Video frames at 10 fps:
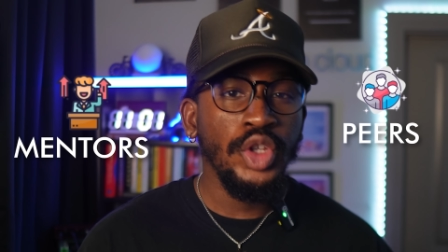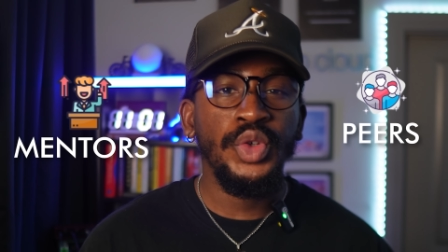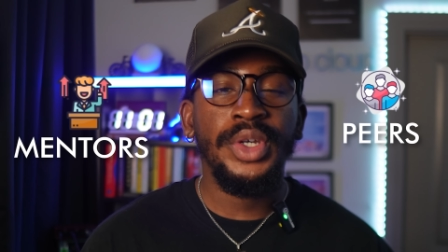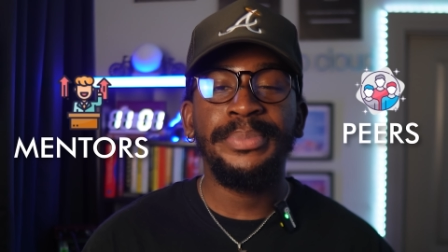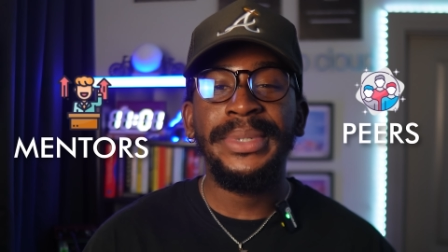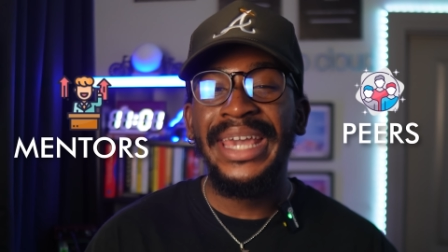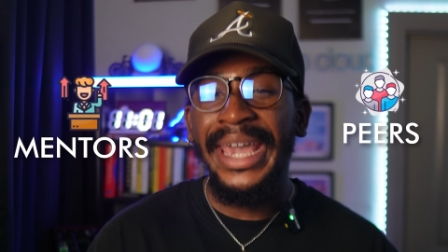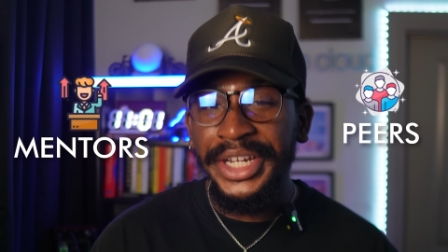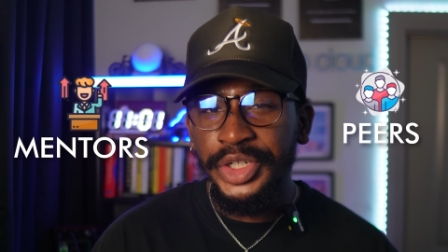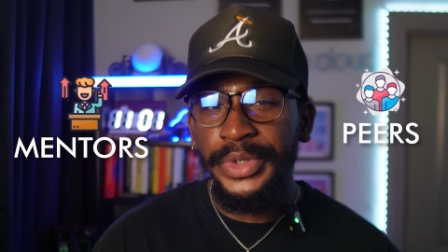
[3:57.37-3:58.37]
you could be
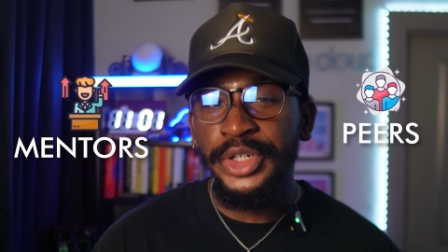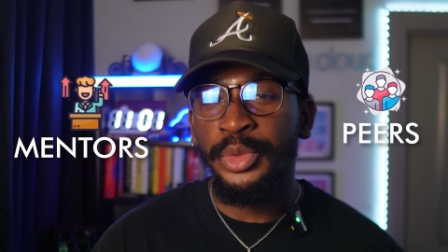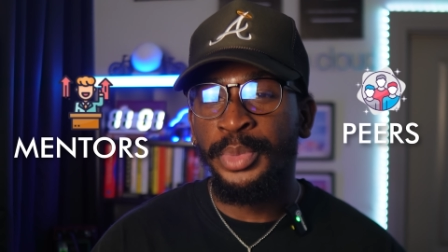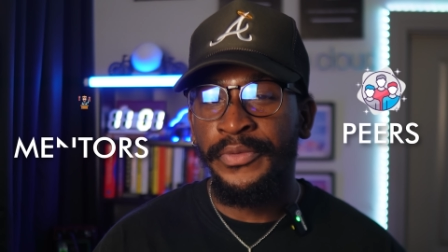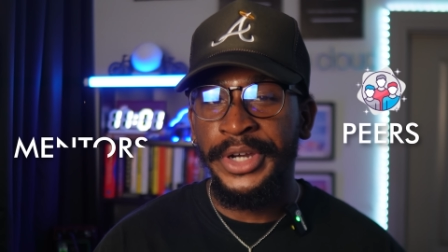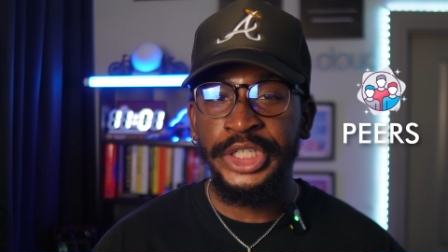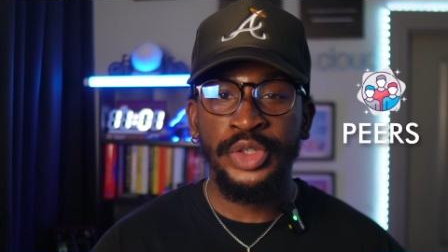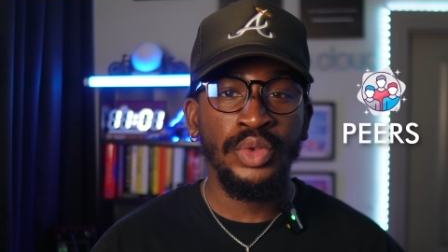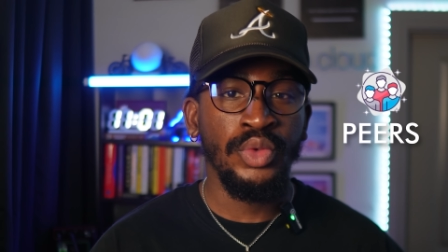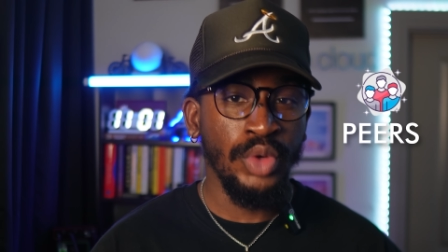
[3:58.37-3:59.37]
hindering your
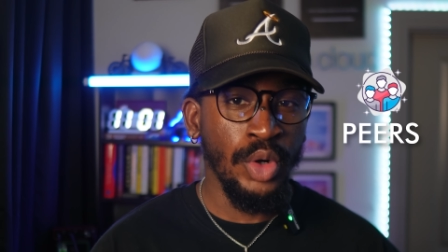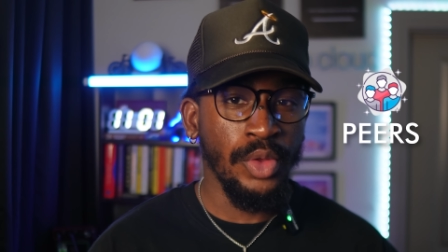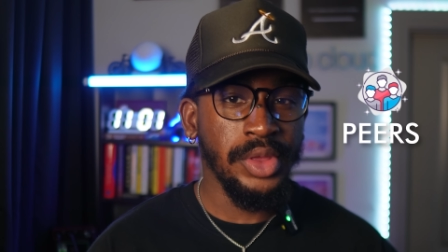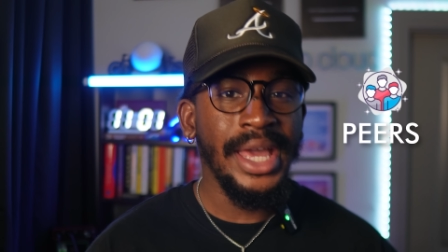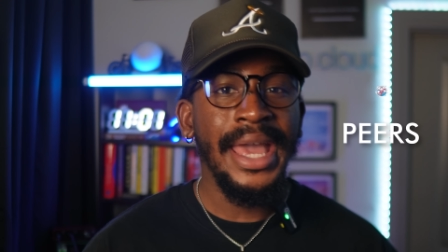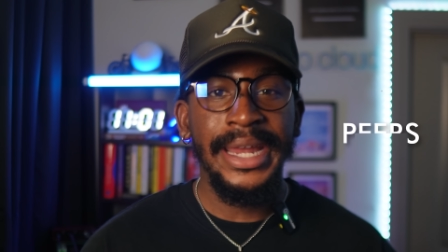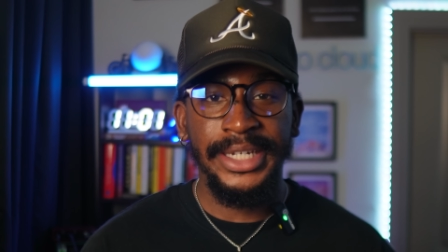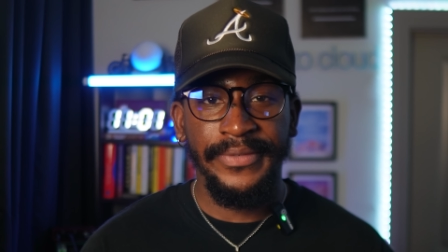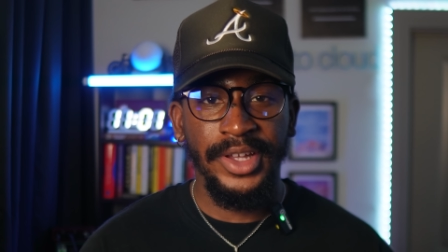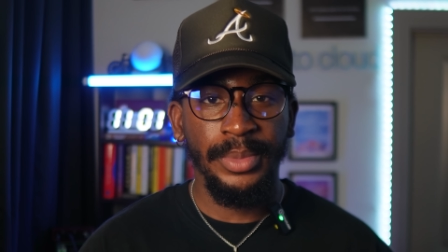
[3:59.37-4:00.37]
professional growth
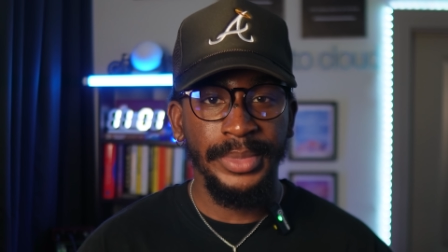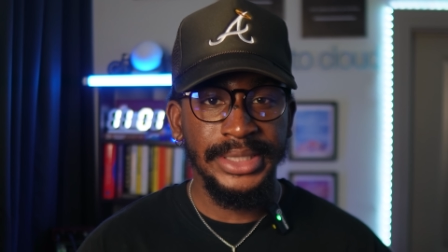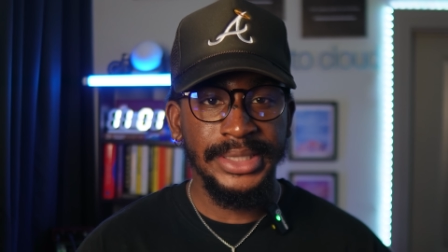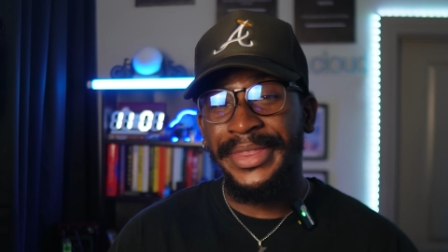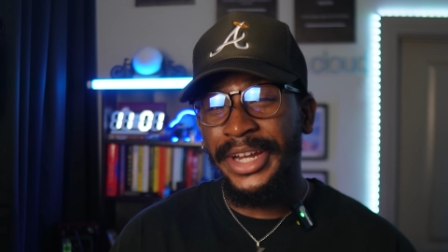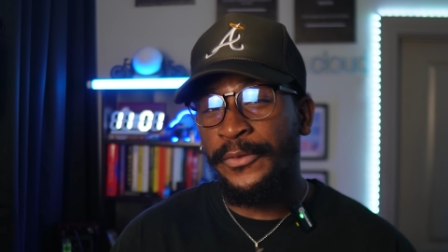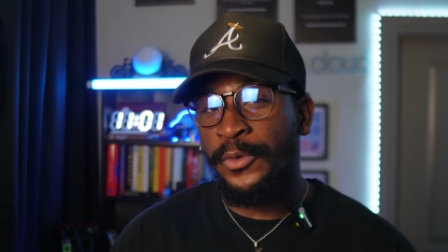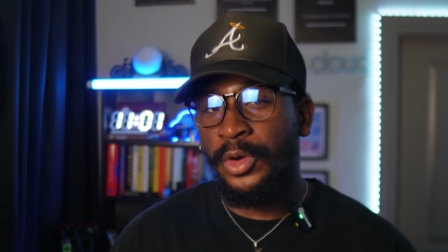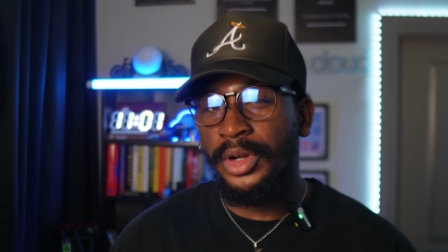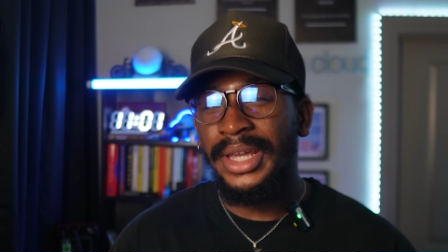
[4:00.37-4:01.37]
and development.
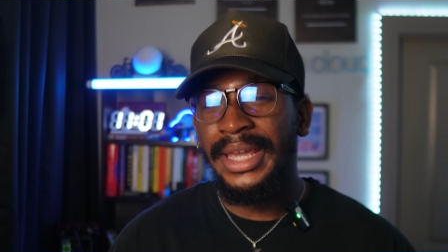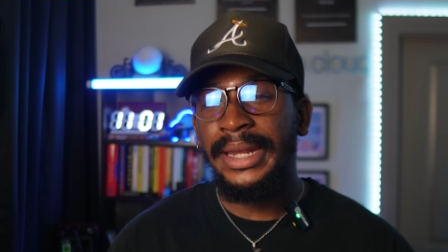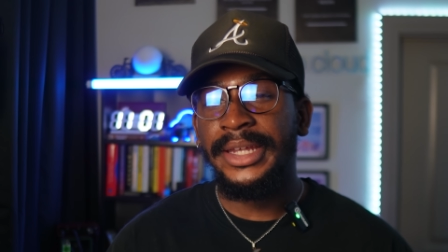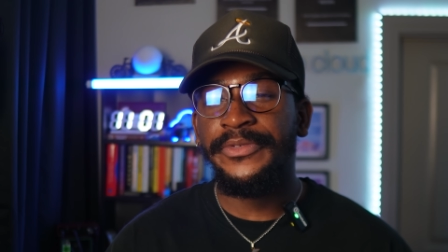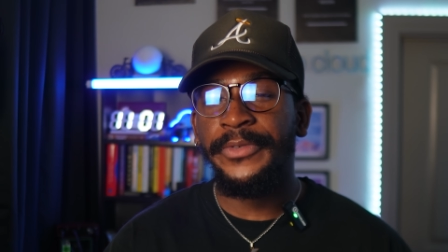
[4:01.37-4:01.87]
Therefore, it is